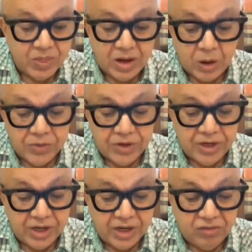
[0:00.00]
Then how the
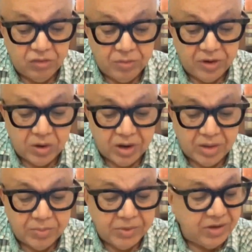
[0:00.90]
decree is to be drawn
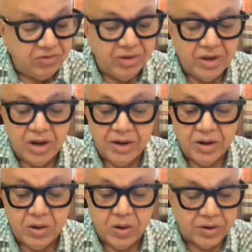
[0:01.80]
up is
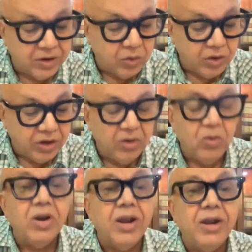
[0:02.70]
under Order 20,
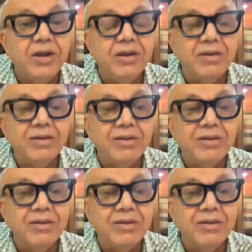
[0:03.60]
Rule 19.